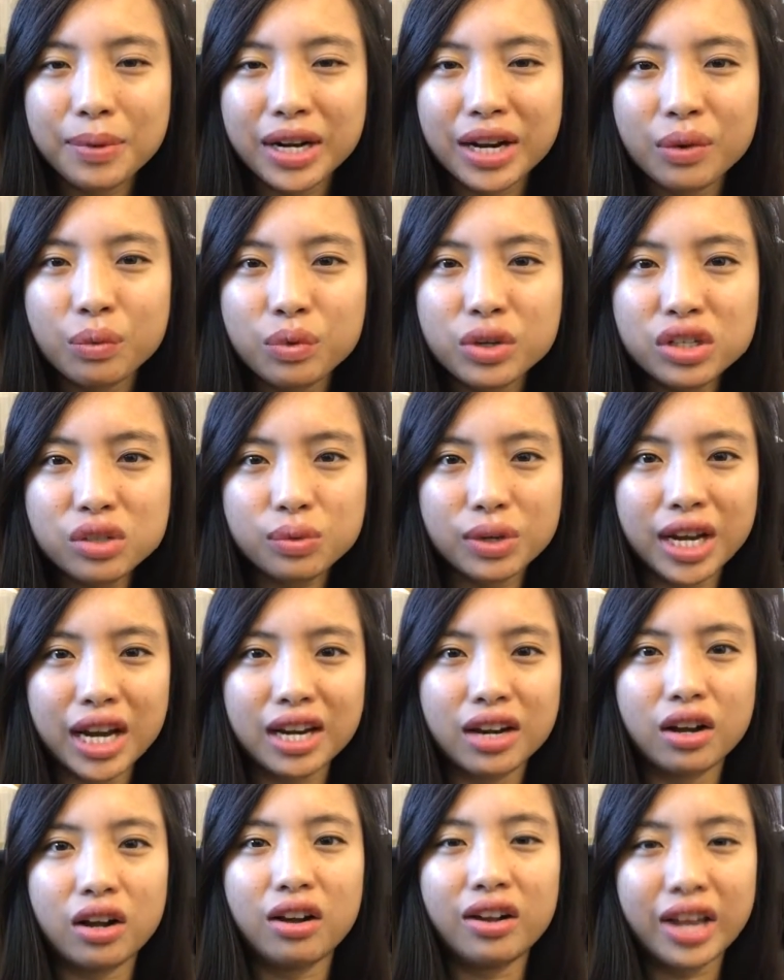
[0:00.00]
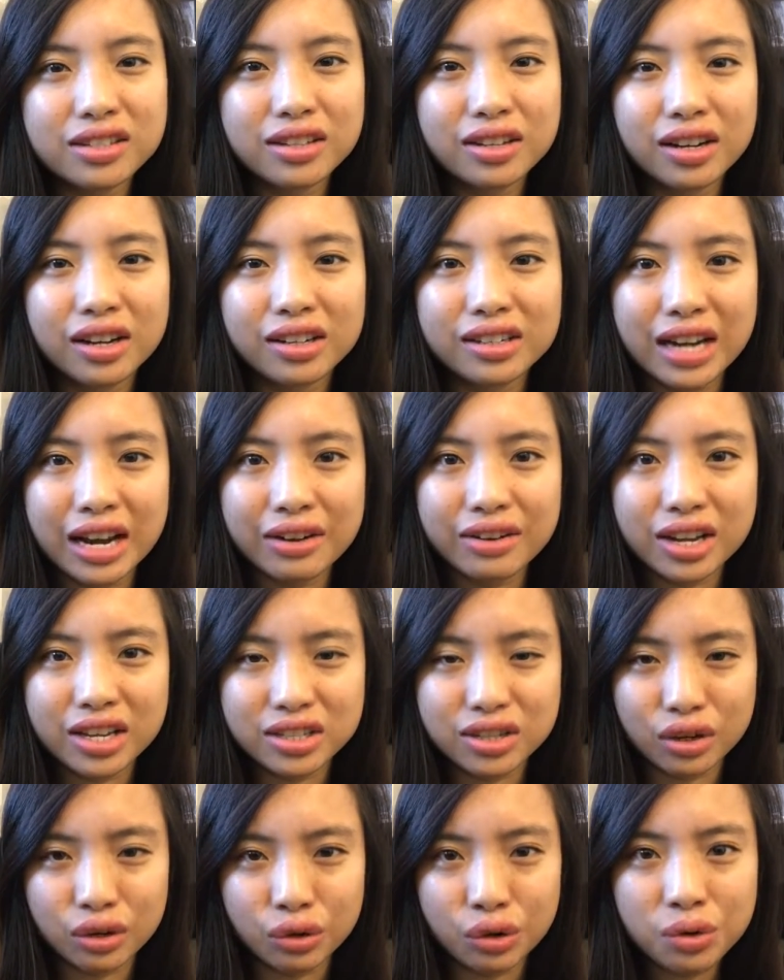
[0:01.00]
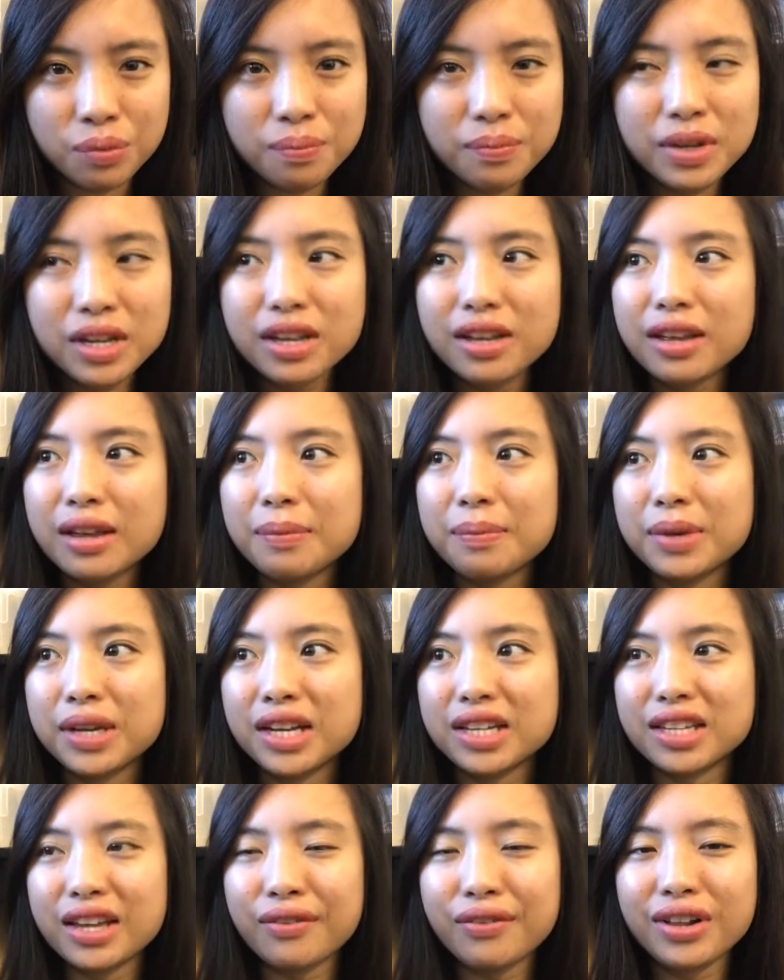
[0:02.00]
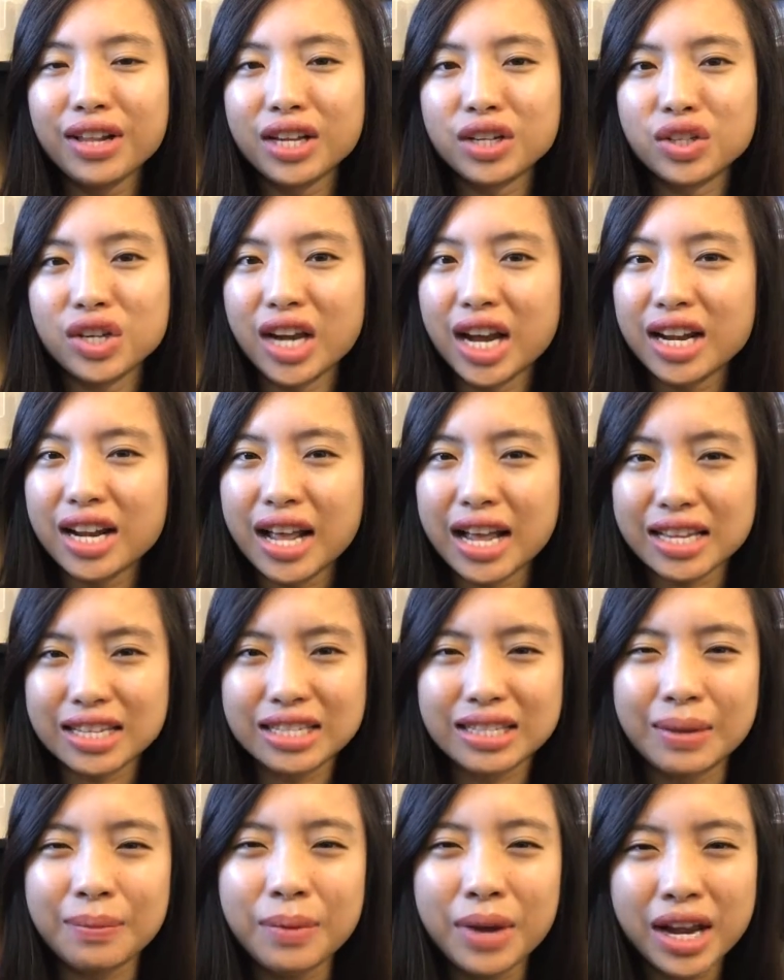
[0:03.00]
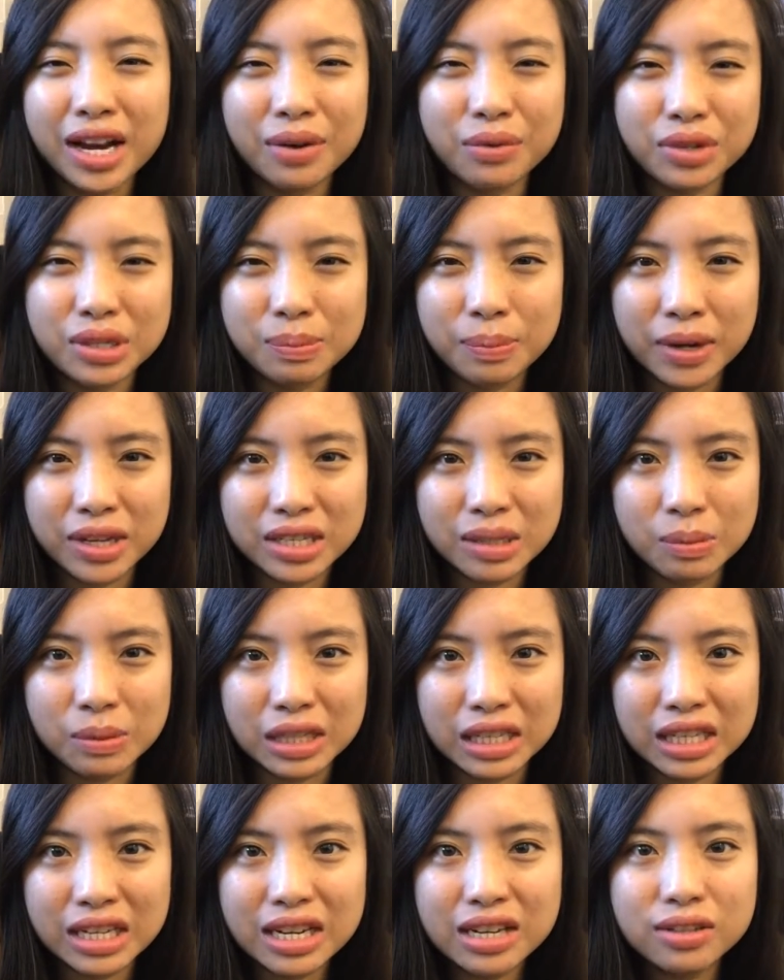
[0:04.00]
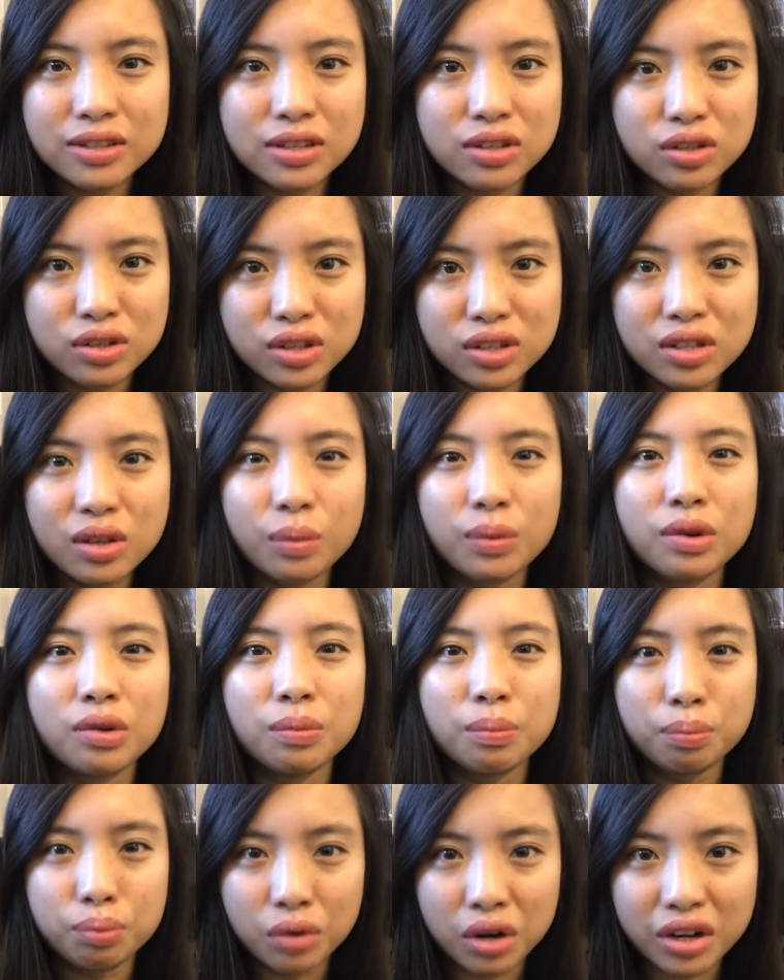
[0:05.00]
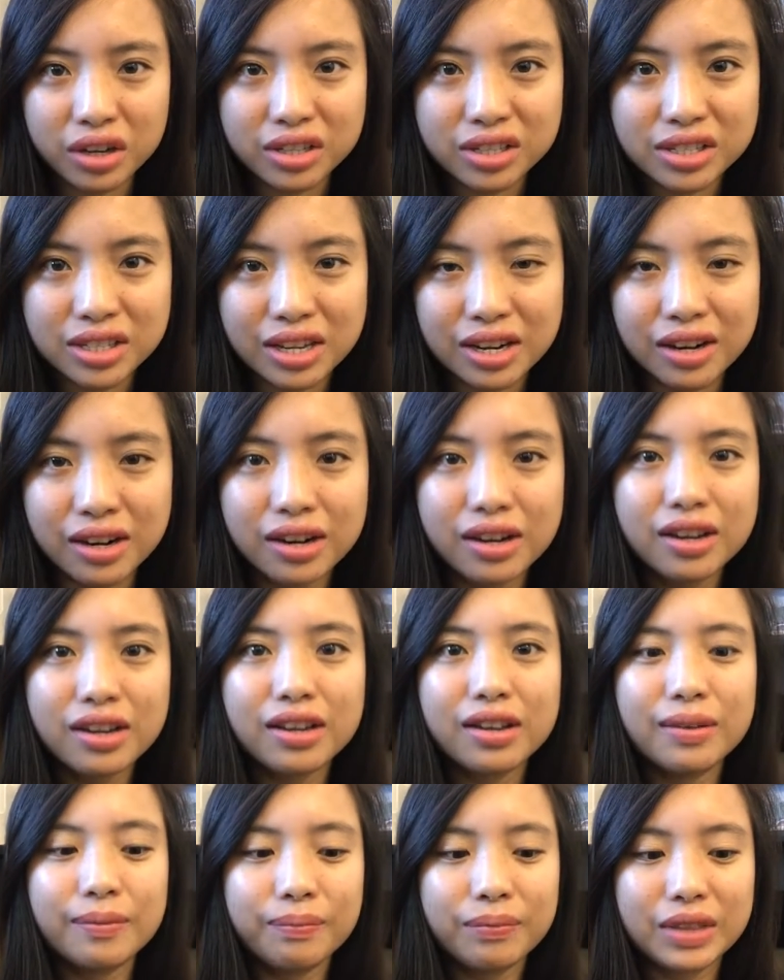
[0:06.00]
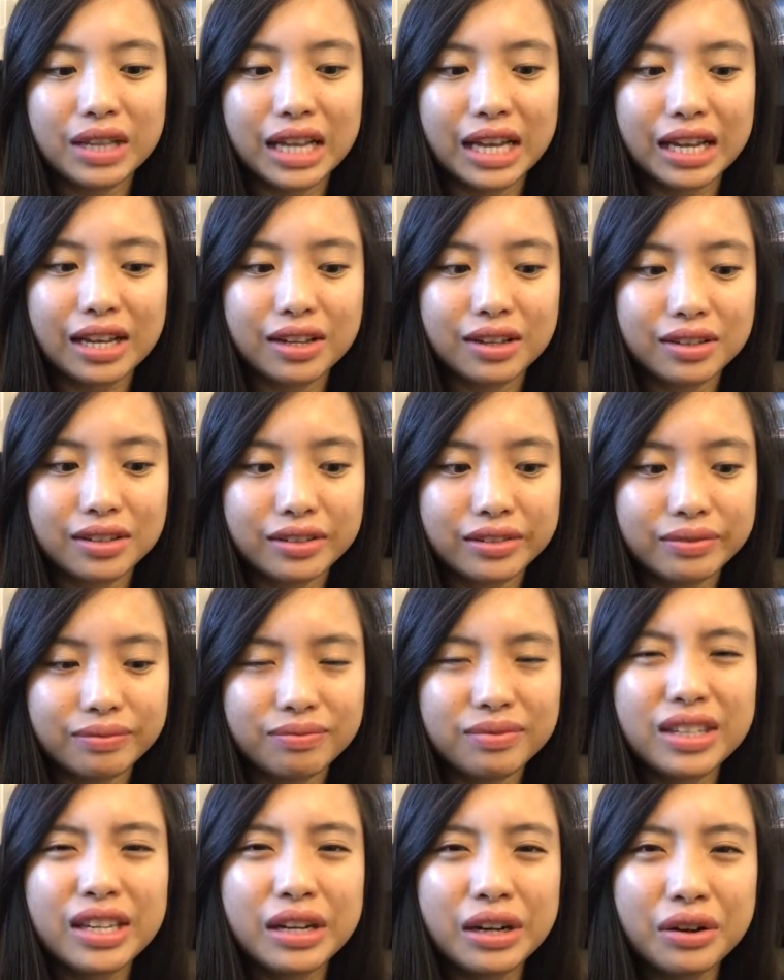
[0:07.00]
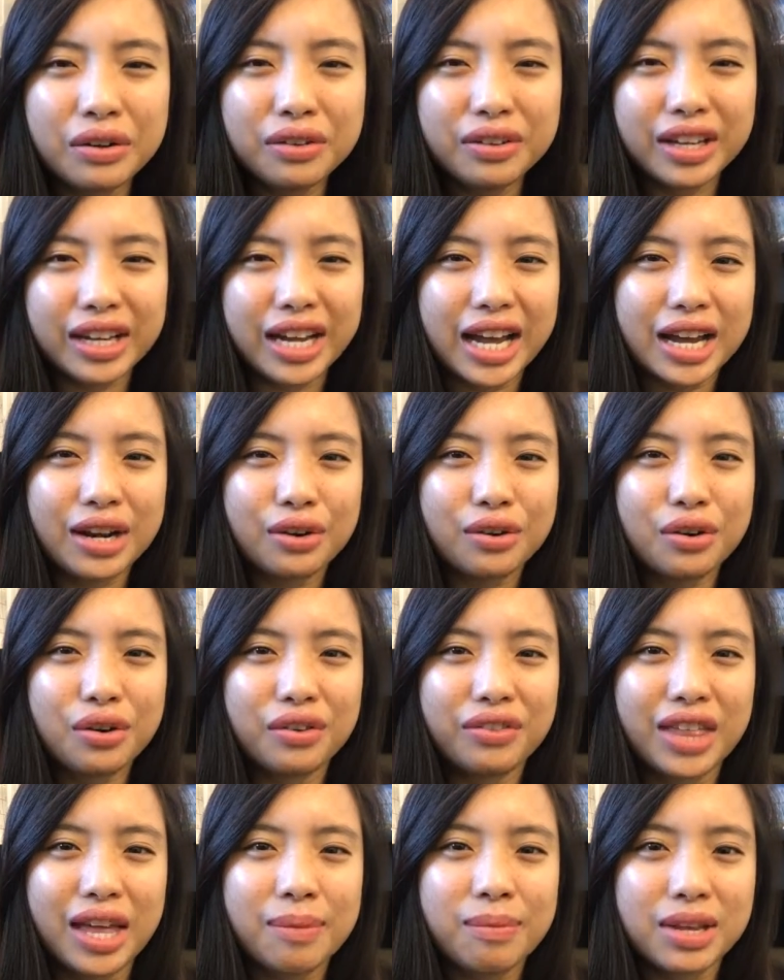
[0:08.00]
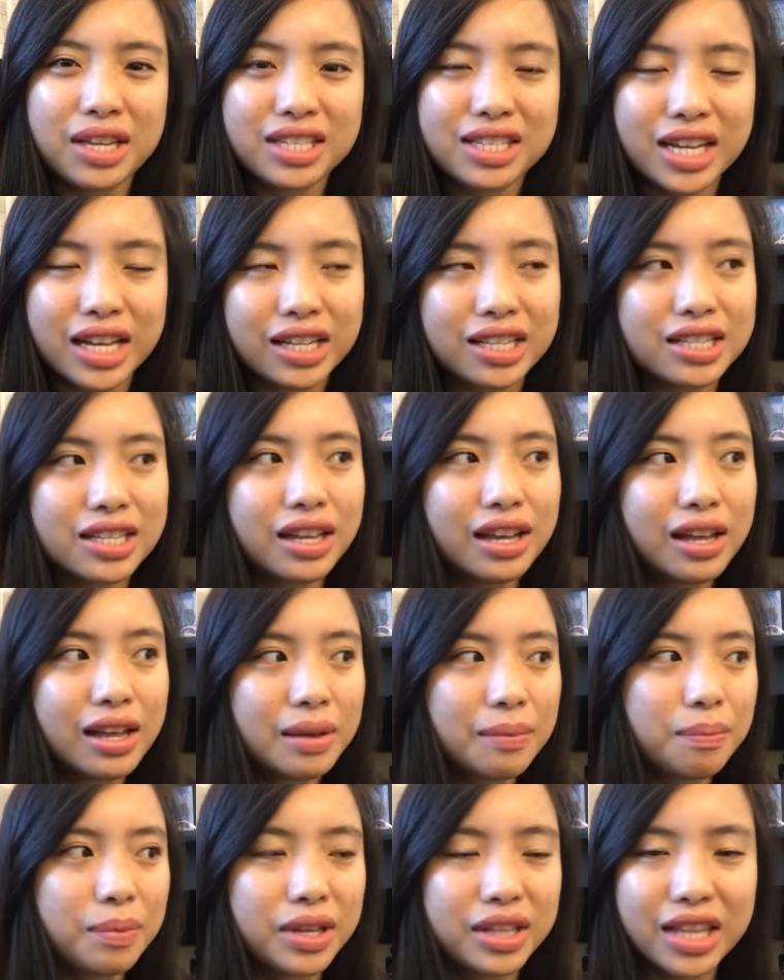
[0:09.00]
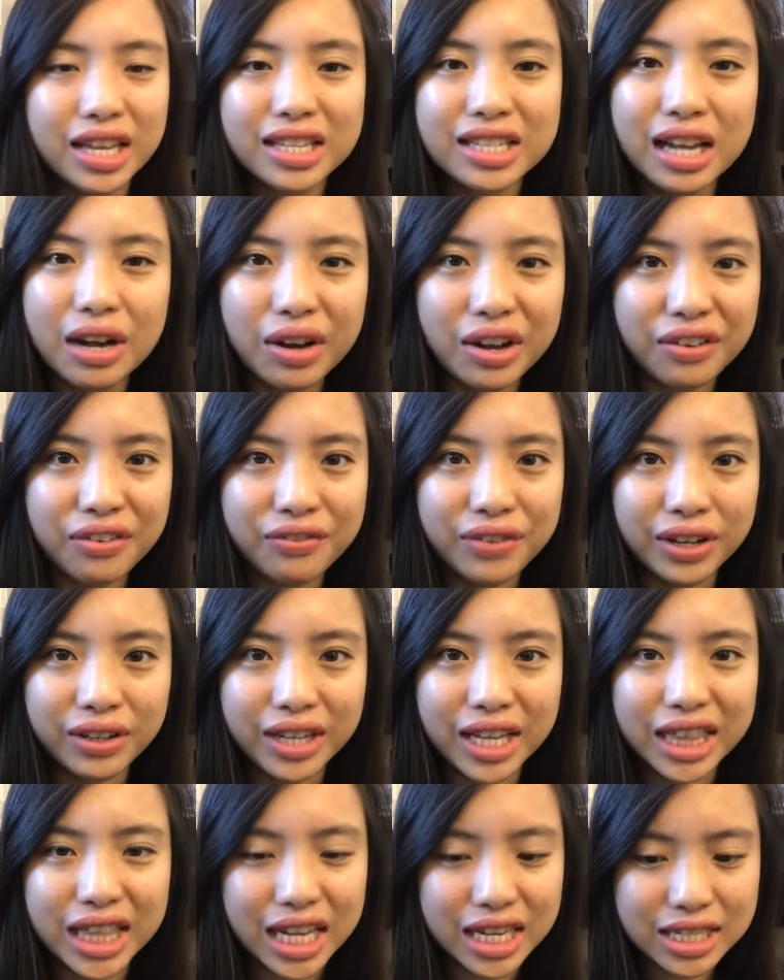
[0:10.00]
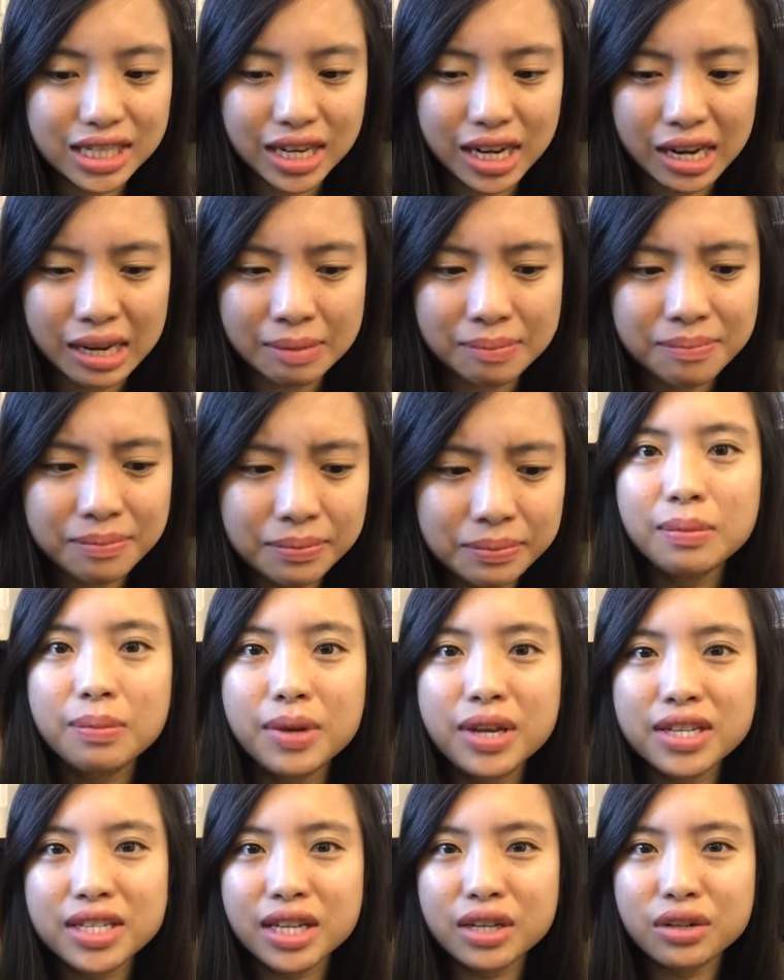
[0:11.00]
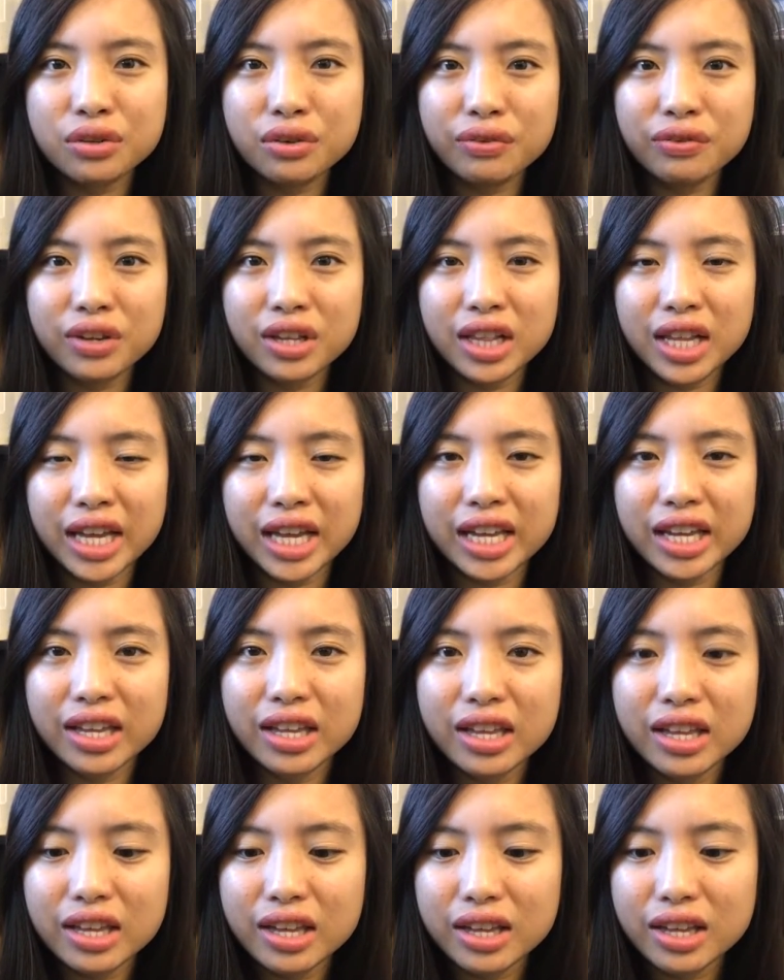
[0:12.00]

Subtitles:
but I wish we kind of all hung out as a group, because I felt like she kind of has some kind of responsibility since she's the one who brought us there. Like, you know, like, I don't know if that makes sense, but that's how I felt at that time, because I do feel like